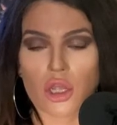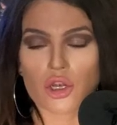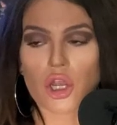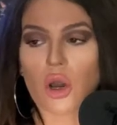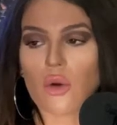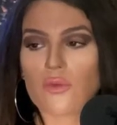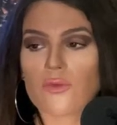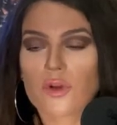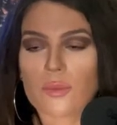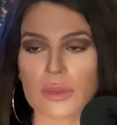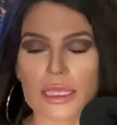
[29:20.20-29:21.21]
No.
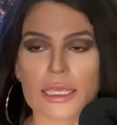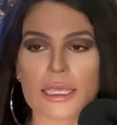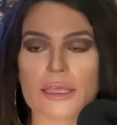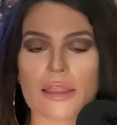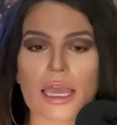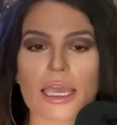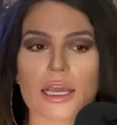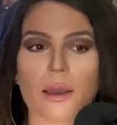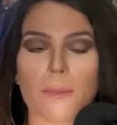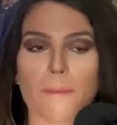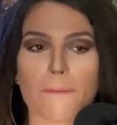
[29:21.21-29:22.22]
For me, like,
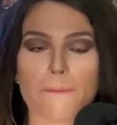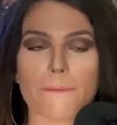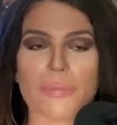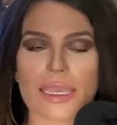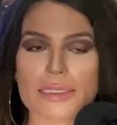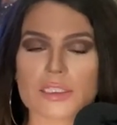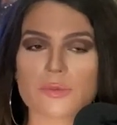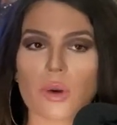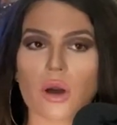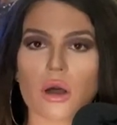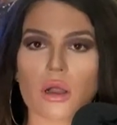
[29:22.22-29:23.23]

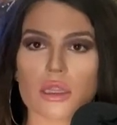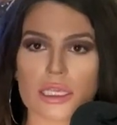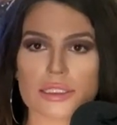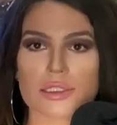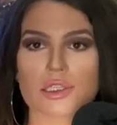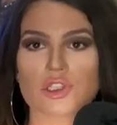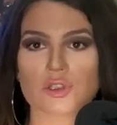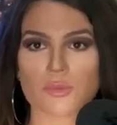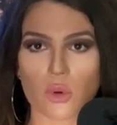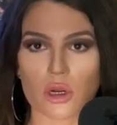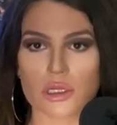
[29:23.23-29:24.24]
baseball is to
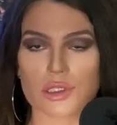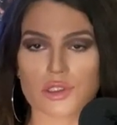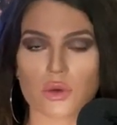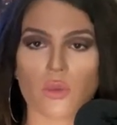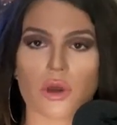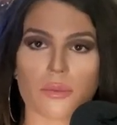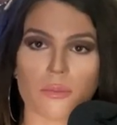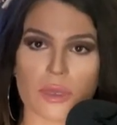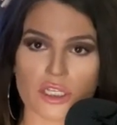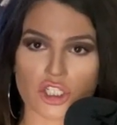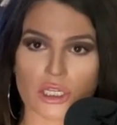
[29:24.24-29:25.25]
sports what
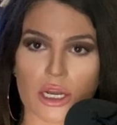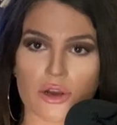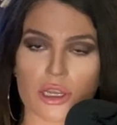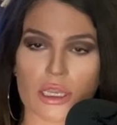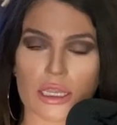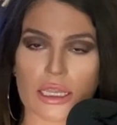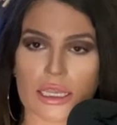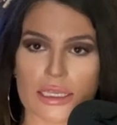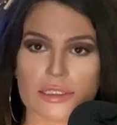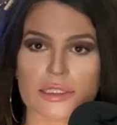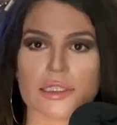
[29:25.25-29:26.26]
missionary
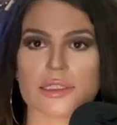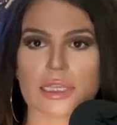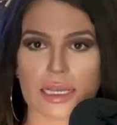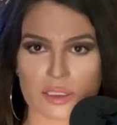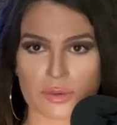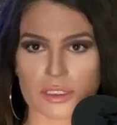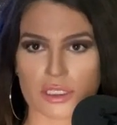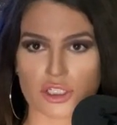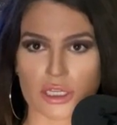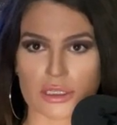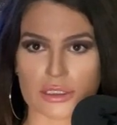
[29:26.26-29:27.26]
is to sex
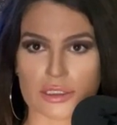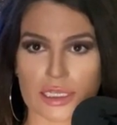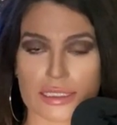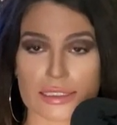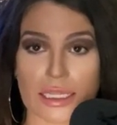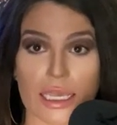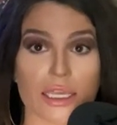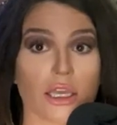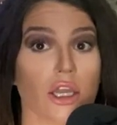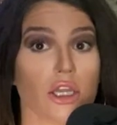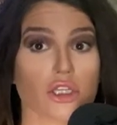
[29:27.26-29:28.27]
positions. It's like,
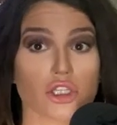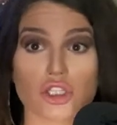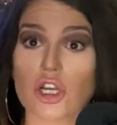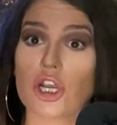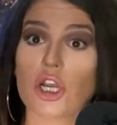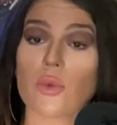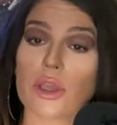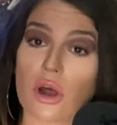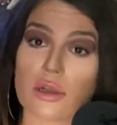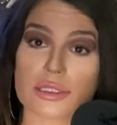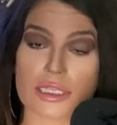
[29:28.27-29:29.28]
sure, we
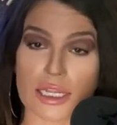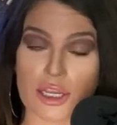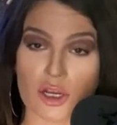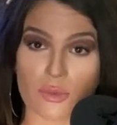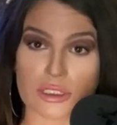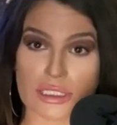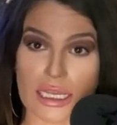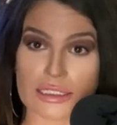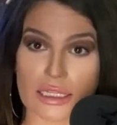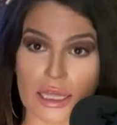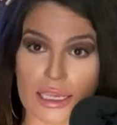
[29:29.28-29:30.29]
all sit here and
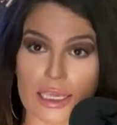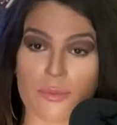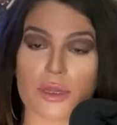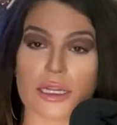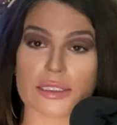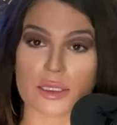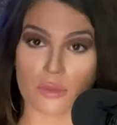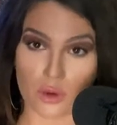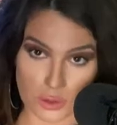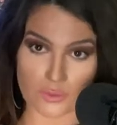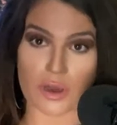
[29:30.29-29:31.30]
pretend to like it, but it's the
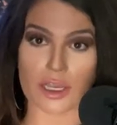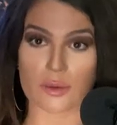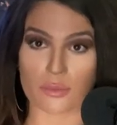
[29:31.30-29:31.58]
most fucking